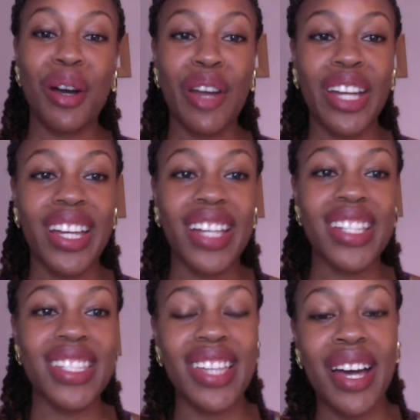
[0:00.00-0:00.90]
All right,
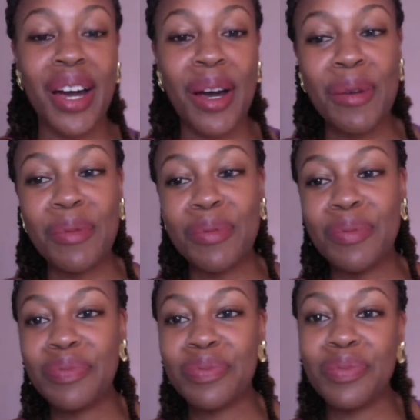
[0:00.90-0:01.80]
guys. I
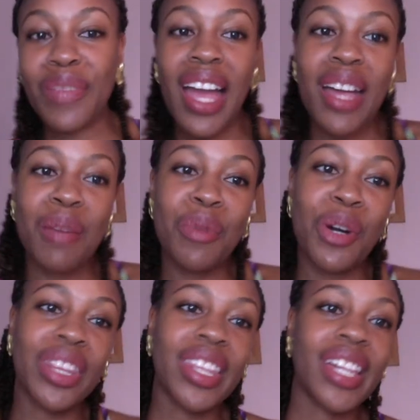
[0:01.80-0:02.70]
am
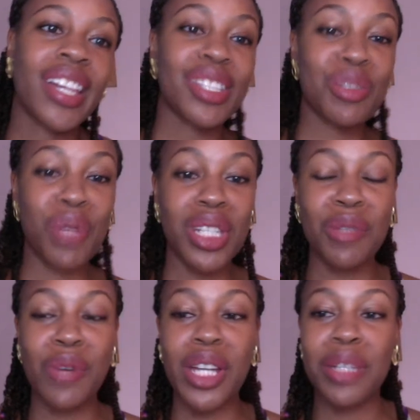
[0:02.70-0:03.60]
on the
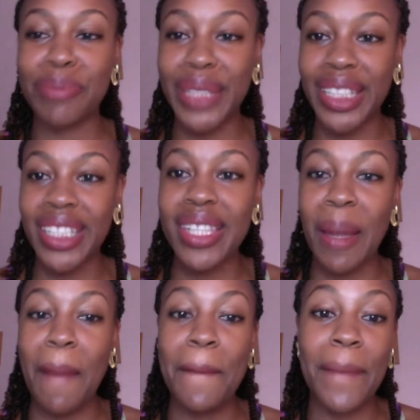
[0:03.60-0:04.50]
21-minute
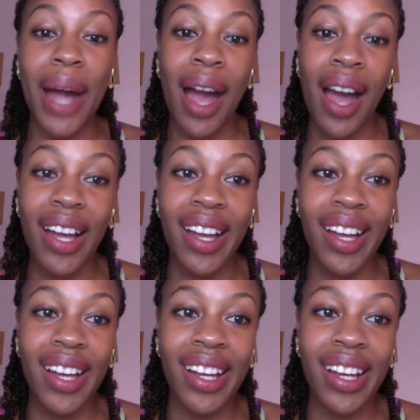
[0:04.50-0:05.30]
mark.